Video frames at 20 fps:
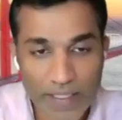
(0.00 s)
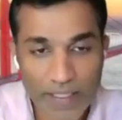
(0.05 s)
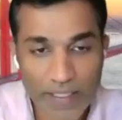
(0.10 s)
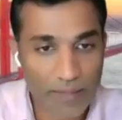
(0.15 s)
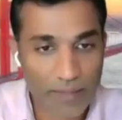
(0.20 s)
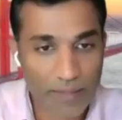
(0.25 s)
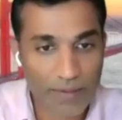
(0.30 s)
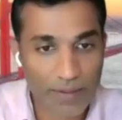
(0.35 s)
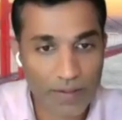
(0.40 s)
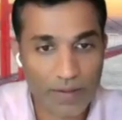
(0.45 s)

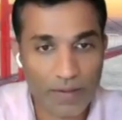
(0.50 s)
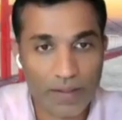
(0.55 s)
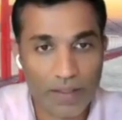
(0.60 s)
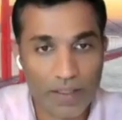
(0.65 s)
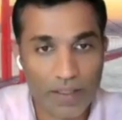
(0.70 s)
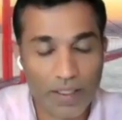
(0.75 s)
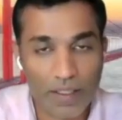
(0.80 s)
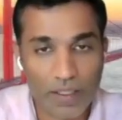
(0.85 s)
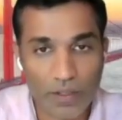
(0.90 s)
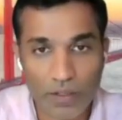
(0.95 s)
venture
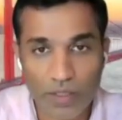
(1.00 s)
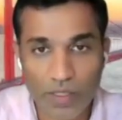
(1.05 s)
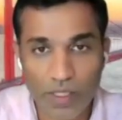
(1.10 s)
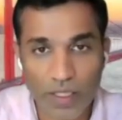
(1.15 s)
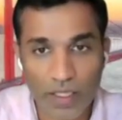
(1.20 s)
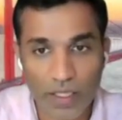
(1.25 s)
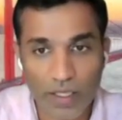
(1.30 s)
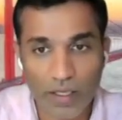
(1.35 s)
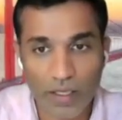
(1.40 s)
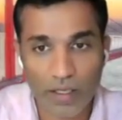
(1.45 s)
capital uh,
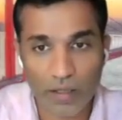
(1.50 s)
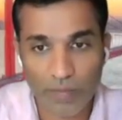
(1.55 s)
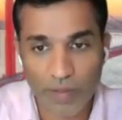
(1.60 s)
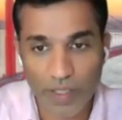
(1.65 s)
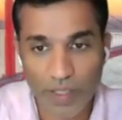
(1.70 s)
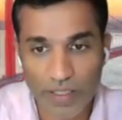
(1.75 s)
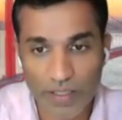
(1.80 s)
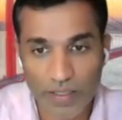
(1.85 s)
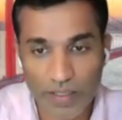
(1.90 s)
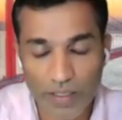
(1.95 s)
usually
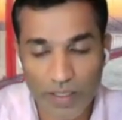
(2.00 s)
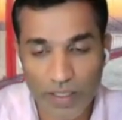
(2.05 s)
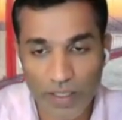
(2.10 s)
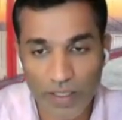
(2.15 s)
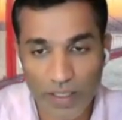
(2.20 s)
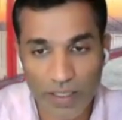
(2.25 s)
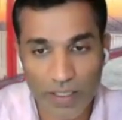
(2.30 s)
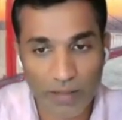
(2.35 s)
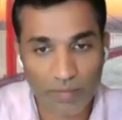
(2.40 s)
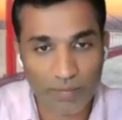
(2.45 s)

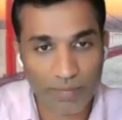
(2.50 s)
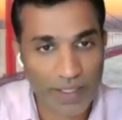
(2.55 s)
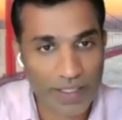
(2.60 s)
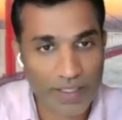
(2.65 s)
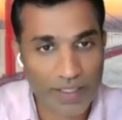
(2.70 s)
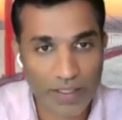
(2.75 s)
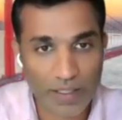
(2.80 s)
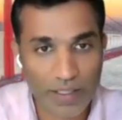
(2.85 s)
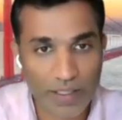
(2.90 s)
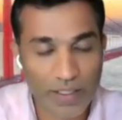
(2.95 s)
operates uh,
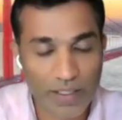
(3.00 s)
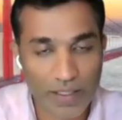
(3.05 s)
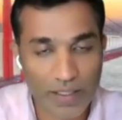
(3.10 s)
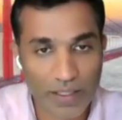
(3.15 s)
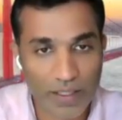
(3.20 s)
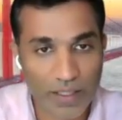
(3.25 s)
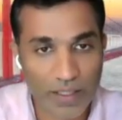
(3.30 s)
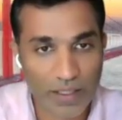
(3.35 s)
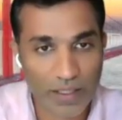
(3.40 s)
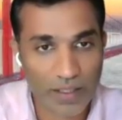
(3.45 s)
companies
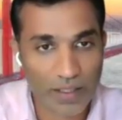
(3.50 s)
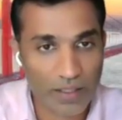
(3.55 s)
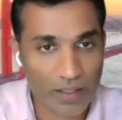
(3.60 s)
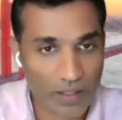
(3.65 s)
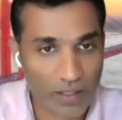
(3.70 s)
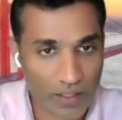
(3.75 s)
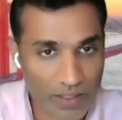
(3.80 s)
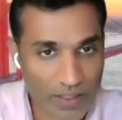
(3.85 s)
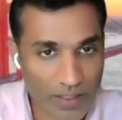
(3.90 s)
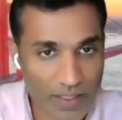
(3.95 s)
under
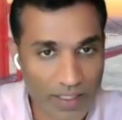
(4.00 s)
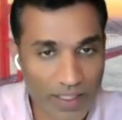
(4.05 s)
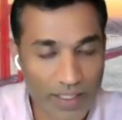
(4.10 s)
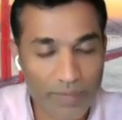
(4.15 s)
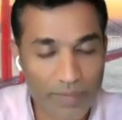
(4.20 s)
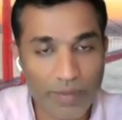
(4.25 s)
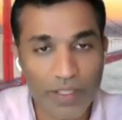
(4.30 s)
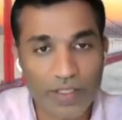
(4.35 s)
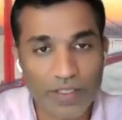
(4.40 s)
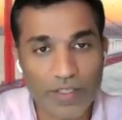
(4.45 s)
uh,
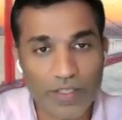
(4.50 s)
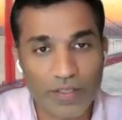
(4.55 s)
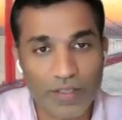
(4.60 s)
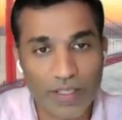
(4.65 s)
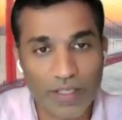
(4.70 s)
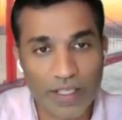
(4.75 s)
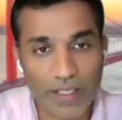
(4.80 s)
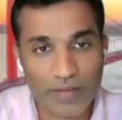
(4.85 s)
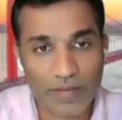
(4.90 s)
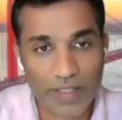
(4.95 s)
losses, right?
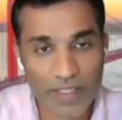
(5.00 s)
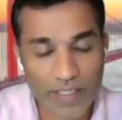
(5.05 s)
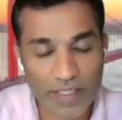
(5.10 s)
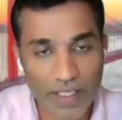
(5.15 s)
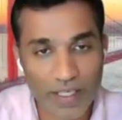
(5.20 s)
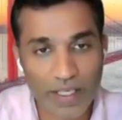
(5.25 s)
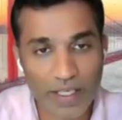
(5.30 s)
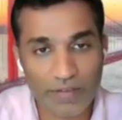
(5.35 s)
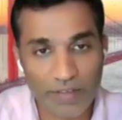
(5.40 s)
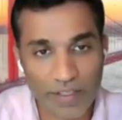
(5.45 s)
Because you're
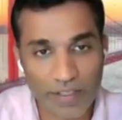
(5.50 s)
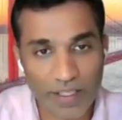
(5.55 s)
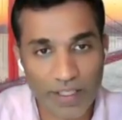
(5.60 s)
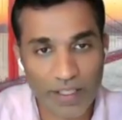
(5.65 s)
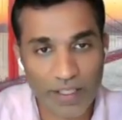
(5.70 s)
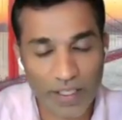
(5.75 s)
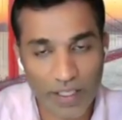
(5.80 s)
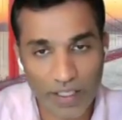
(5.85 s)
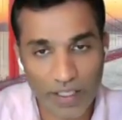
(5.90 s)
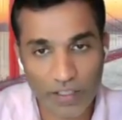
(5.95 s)
reinvesting
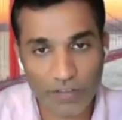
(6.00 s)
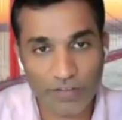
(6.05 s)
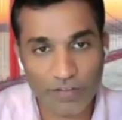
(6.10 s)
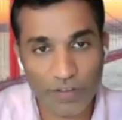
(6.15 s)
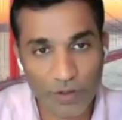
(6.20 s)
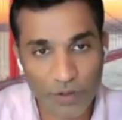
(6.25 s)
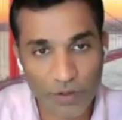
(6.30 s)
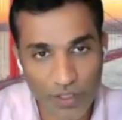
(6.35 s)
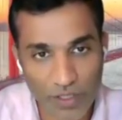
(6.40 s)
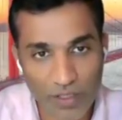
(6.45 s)
everything
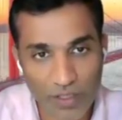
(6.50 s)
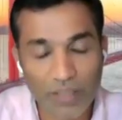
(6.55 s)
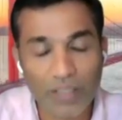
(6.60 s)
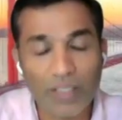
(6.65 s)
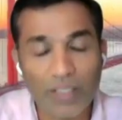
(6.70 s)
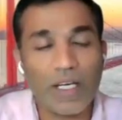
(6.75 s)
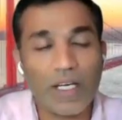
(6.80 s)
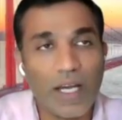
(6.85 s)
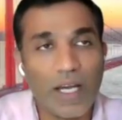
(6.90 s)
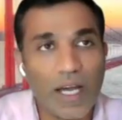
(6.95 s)
into
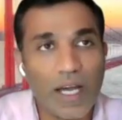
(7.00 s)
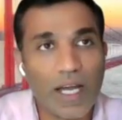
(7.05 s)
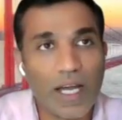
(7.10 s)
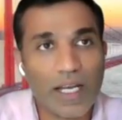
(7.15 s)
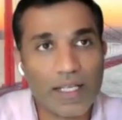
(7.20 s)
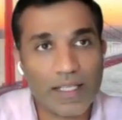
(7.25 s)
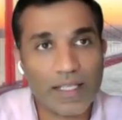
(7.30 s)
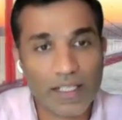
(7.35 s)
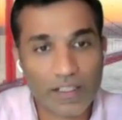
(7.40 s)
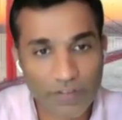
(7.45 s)
future.
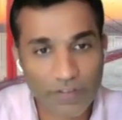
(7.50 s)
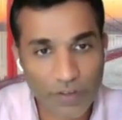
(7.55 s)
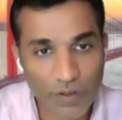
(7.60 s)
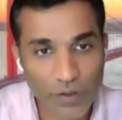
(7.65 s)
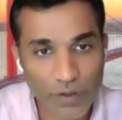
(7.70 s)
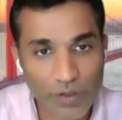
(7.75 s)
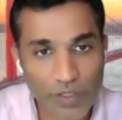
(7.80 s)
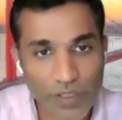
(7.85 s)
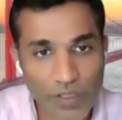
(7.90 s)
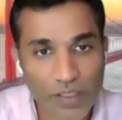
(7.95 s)
And
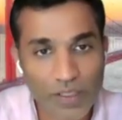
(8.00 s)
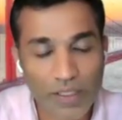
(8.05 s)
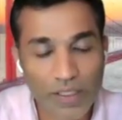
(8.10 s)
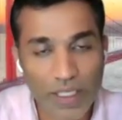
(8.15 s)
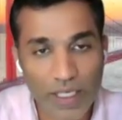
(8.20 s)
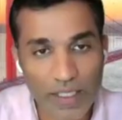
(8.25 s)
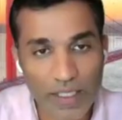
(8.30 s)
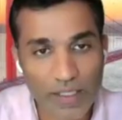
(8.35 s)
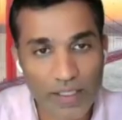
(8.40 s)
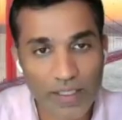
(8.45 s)
that
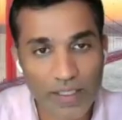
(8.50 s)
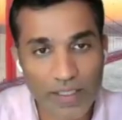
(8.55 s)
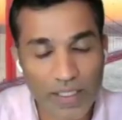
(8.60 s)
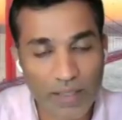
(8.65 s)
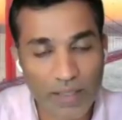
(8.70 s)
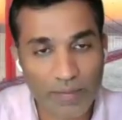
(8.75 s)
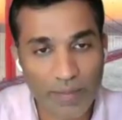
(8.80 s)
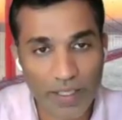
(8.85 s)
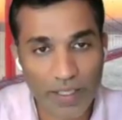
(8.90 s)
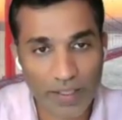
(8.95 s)
future
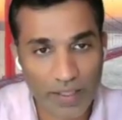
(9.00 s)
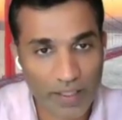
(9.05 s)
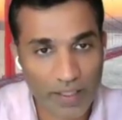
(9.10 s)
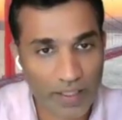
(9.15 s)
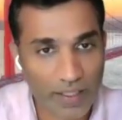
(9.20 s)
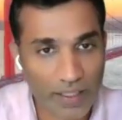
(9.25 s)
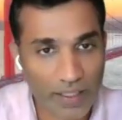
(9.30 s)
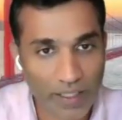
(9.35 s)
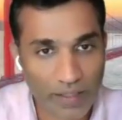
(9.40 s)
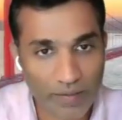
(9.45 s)
either is
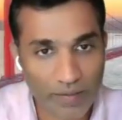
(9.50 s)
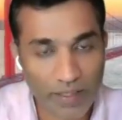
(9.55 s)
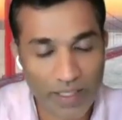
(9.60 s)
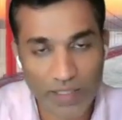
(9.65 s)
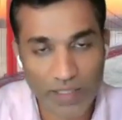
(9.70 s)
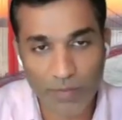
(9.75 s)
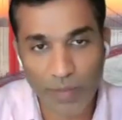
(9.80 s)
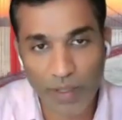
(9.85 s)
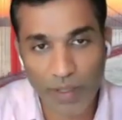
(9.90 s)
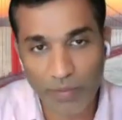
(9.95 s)
coming
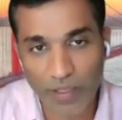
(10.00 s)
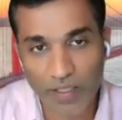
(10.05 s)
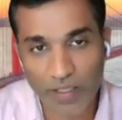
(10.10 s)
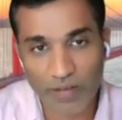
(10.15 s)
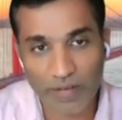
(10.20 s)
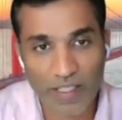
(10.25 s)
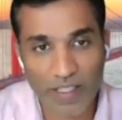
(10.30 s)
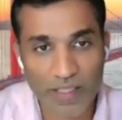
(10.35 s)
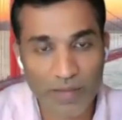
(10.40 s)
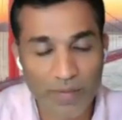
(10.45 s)
in as
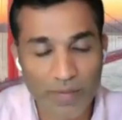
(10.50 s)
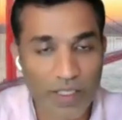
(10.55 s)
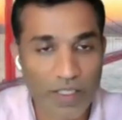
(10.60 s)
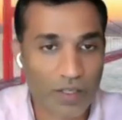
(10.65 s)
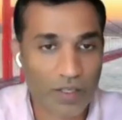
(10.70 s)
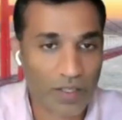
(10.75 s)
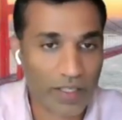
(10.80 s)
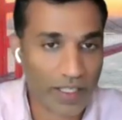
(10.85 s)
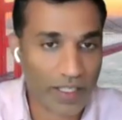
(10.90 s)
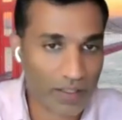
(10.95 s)
people
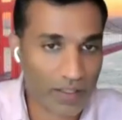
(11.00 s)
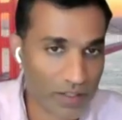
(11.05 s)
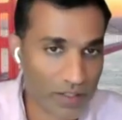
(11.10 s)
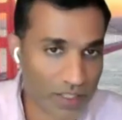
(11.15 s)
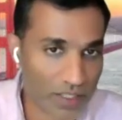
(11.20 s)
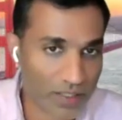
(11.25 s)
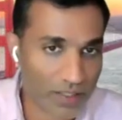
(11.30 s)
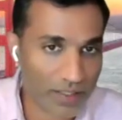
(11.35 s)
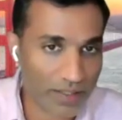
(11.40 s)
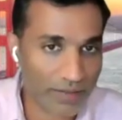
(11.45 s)
investments or
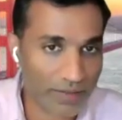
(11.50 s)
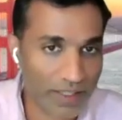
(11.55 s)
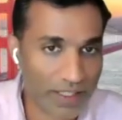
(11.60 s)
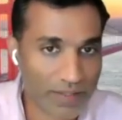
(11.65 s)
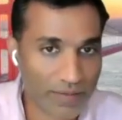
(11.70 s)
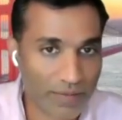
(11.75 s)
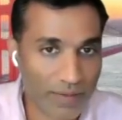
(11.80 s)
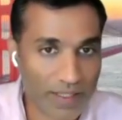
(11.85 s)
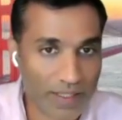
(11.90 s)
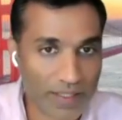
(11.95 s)
technological
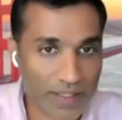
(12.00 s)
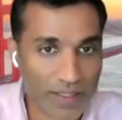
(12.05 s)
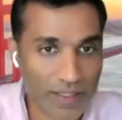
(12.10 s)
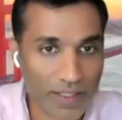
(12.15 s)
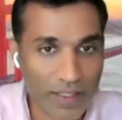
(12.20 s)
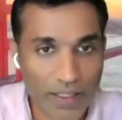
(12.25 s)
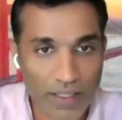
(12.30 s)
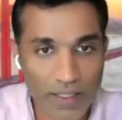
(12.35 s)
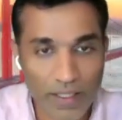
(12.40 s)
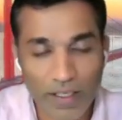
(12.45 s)

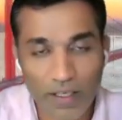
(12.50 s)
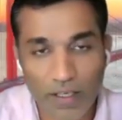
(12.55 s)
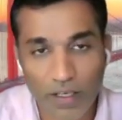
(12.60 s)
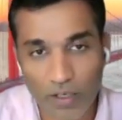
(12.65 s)
investments